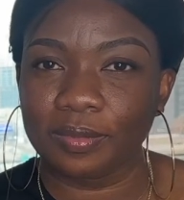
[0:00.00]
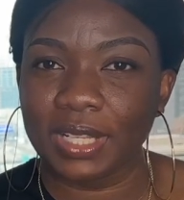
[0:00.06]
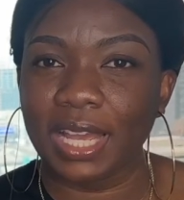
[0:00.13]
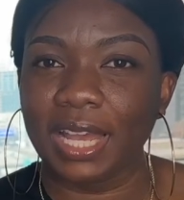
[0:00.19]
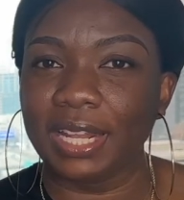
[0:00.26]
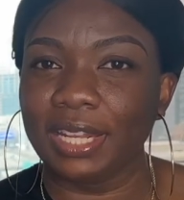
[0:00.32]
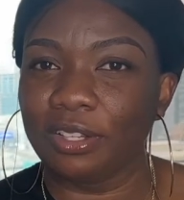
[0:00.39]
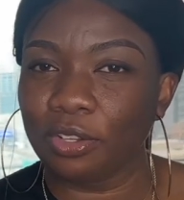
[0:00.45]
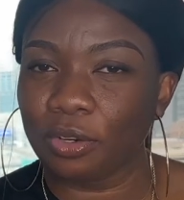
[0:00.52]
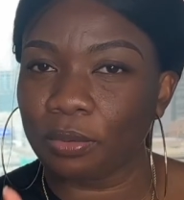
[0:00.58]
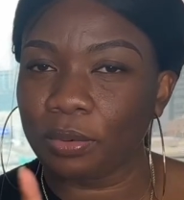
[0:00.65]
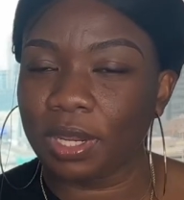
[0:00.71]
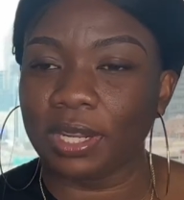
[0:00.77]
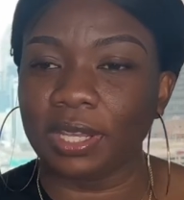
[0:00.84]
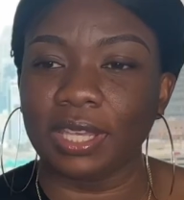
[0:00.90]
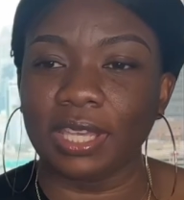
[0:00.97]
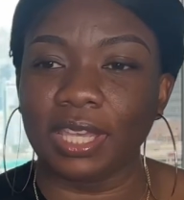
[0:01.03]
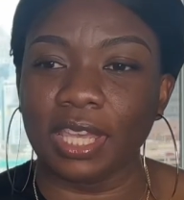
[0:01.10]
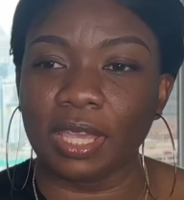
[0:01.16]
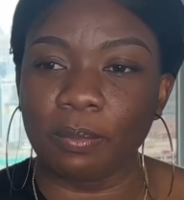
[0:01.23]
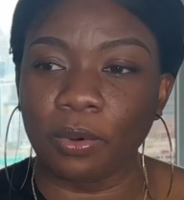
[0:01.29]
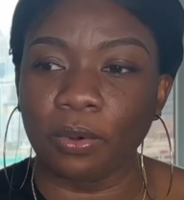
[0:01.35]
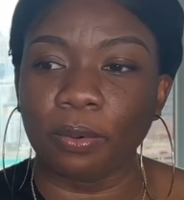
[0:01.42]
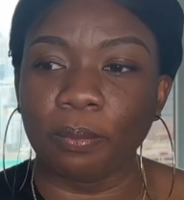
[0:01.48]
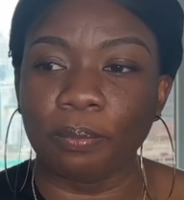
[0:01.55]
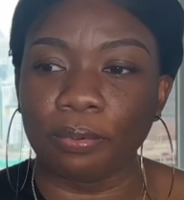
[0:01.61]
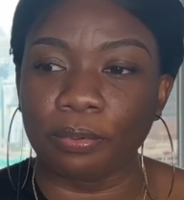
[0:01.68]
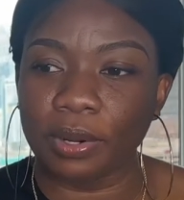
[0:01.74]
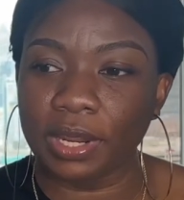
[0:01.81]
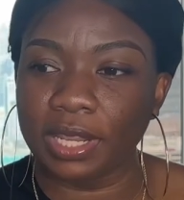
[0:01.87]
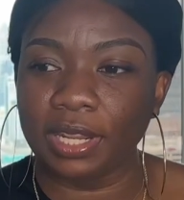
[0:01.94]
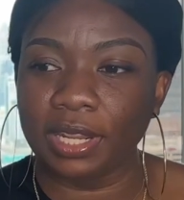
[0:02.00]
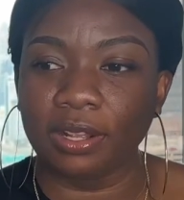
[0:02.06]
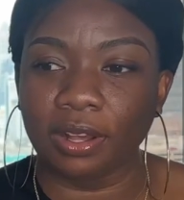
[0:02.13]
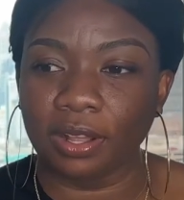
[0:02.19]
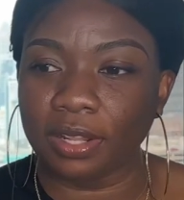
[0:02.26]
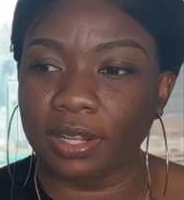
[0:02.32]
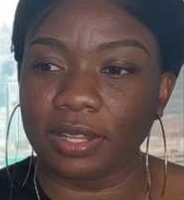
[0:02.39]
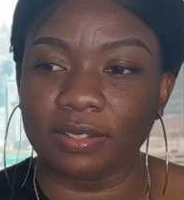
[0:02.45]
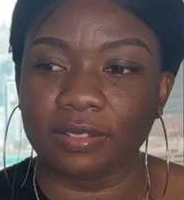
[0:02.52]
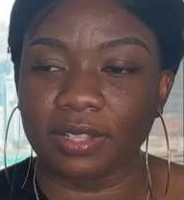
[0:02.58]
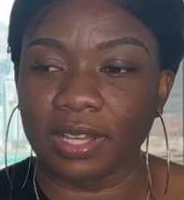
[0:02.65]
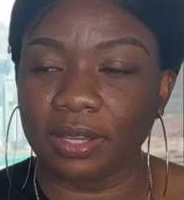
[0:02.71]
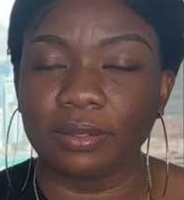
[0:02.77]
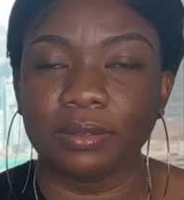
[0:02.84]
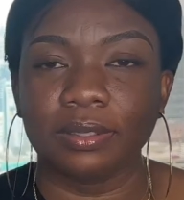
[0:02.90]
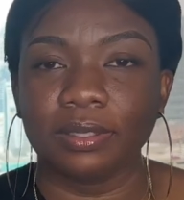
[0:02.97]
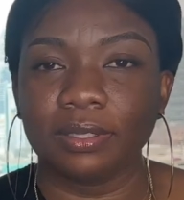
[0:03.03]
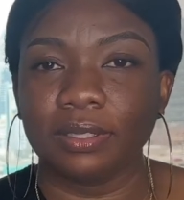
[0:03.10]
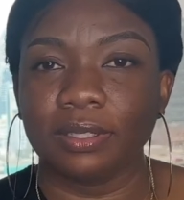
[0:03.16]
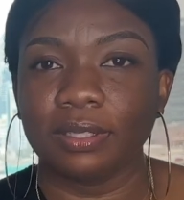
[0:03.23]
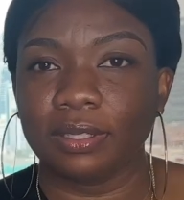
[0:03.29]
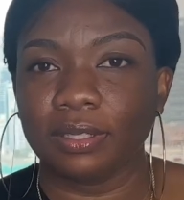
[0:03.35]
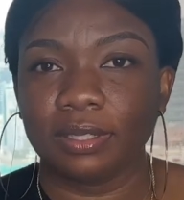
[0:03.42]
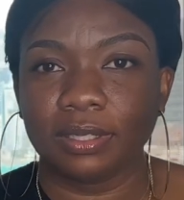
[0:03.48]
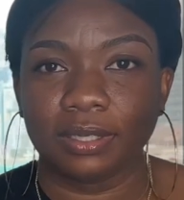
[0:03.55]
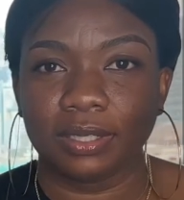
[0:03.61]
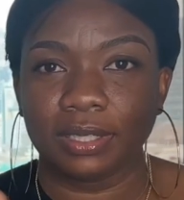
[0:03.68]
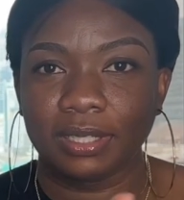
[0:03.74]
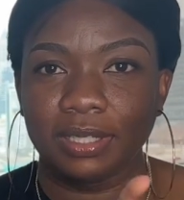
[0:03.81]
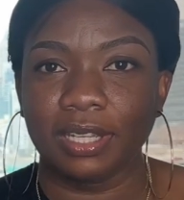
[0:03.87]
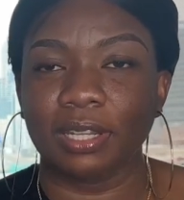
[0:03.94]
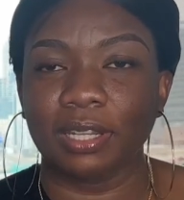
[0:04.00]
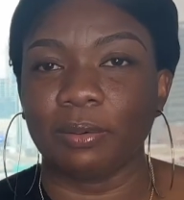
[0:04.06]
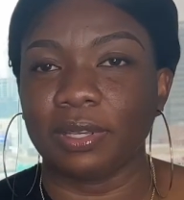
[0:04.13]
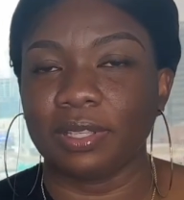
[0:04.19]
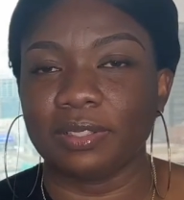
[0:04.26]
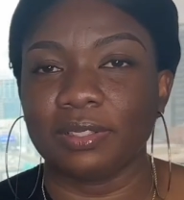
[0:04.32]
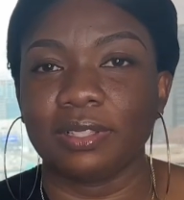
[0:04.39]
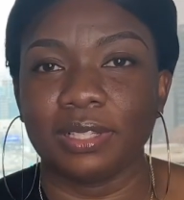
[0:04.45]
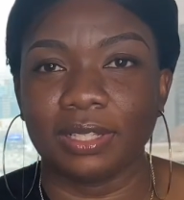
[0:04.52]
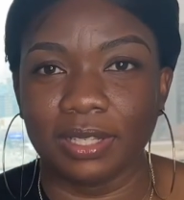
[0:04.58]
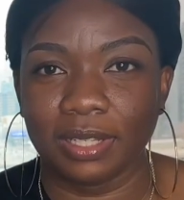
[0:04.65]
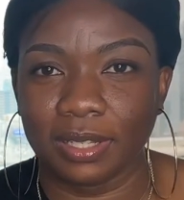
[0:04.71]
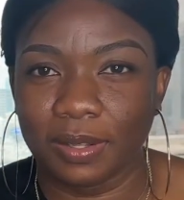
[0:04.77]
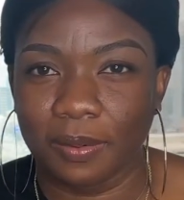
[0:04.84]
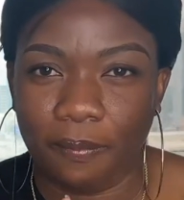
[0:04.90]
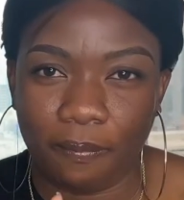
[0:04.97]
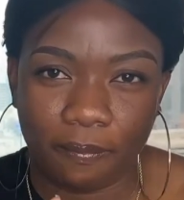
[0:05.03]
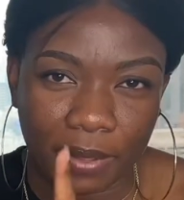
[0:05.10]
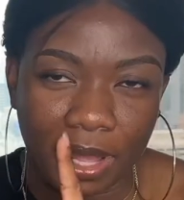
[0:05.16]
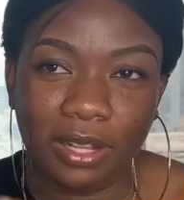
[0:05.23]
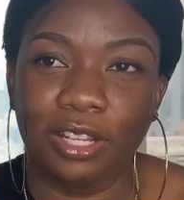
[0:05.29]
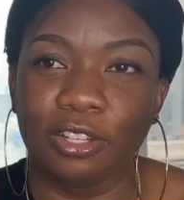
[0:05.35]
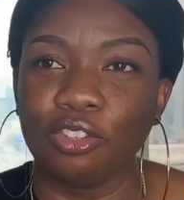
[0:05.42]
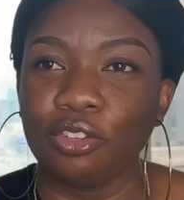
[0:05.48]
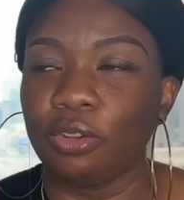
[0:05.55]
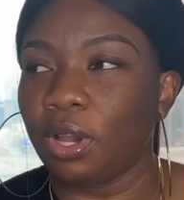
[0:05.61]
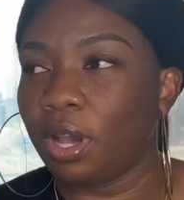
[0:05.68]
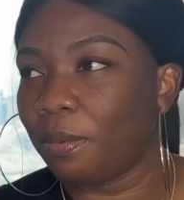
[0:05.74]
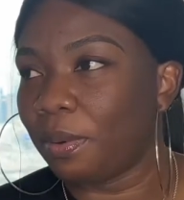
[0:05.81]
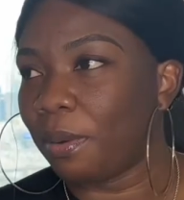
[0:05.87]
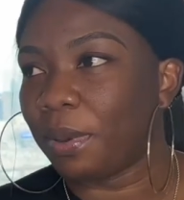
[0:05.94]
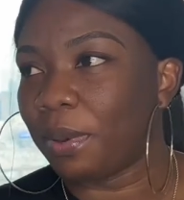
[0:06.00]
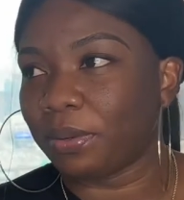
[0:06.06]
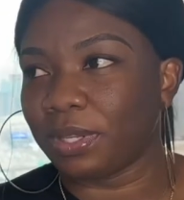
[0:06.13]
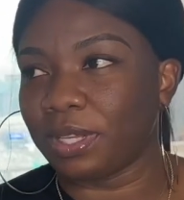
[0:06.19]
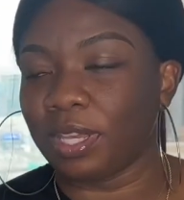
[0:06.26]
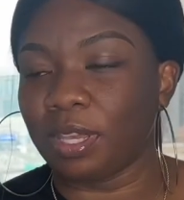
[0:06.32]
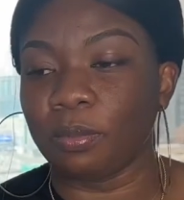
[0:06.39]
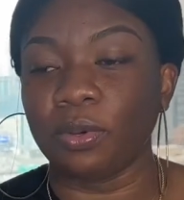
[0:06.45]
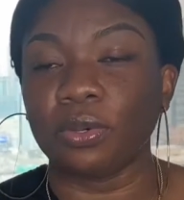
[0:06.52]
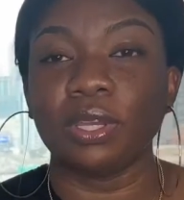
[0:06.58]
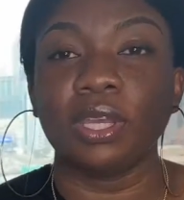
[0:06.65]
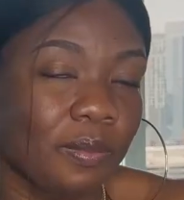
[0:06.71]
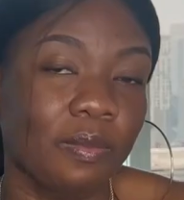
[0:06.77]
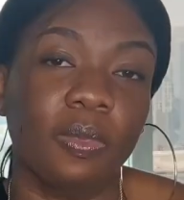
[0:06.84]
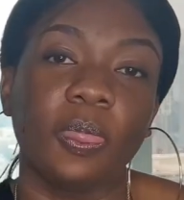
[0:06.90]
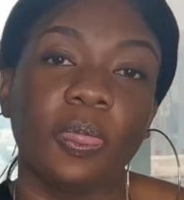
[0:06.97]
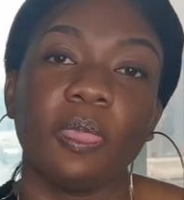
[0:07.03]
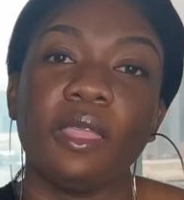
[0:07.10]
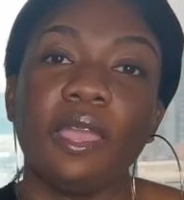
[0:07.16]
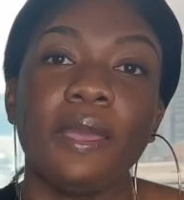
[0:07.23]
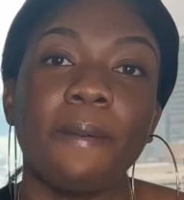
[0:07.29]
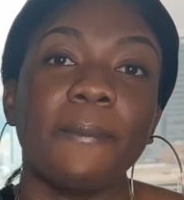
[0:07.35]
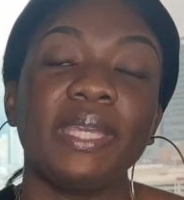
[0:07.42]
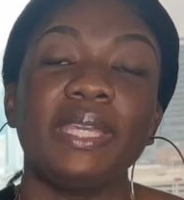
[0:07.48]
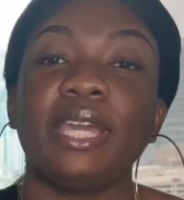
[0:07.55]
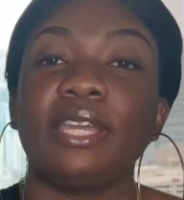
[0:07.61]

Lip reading: I need to create an ebook breaking all of this down. Anyways, I'll let you know how about the ebook. But yeah,